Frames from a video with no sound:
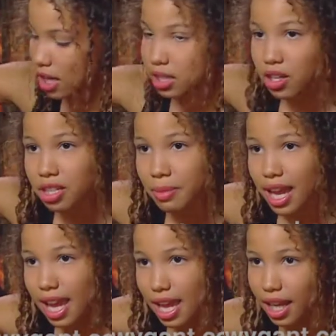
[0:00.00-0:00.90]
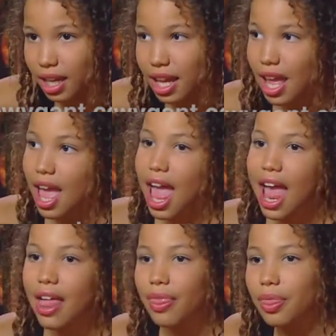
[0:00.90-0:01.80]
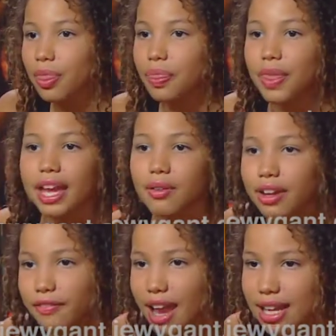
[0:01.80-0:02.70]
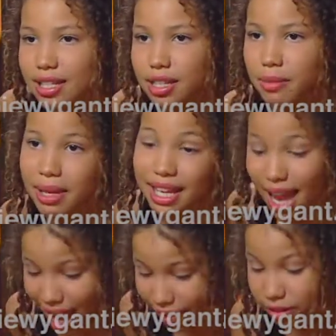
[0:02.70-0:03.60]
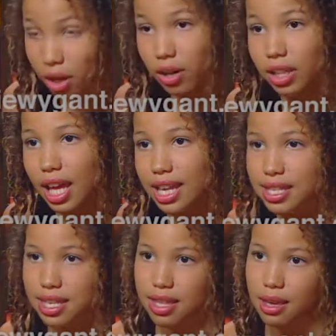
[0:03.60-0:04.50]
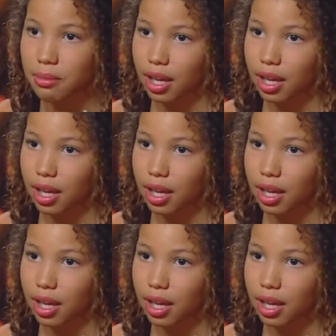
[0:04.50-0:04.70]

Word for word: as long as my hand. And they can run faster than me, and I have longer legs than them.